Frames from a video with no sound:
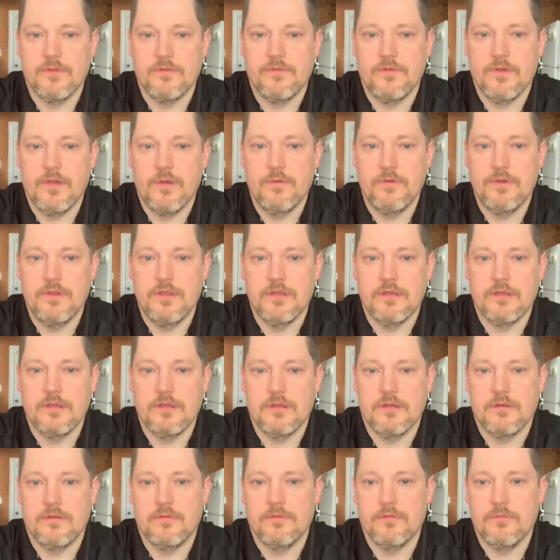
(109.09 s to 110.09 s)
Livonia
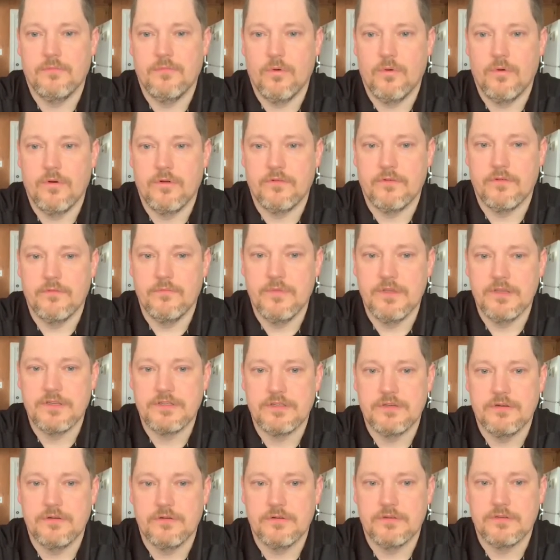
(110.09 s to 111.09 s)
on the Board of
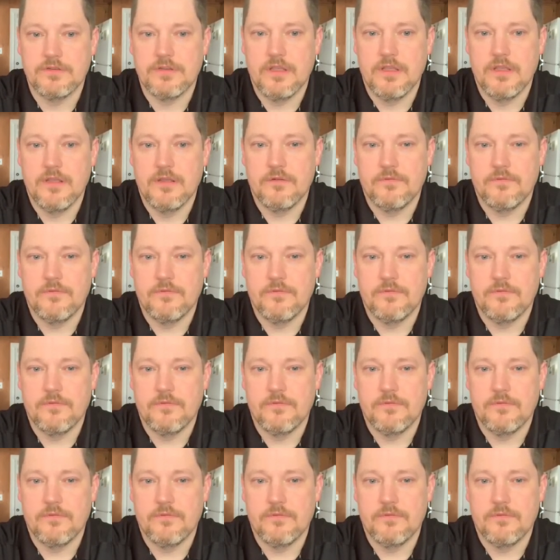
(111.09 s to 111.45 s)
Commissioners